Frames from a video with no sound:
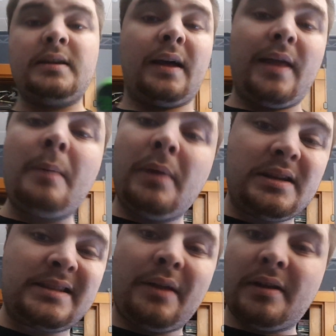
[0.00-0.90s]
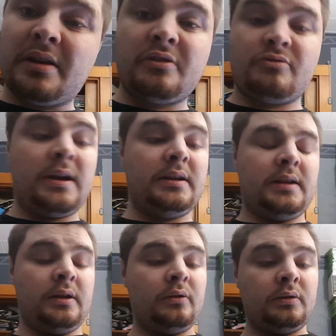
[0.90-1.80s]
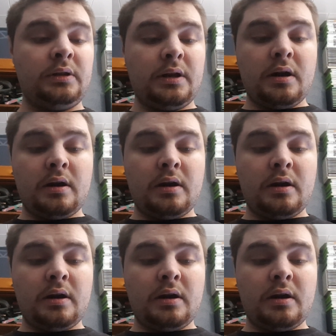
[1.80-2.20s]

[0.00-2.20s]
Now, that might sound like a great deal.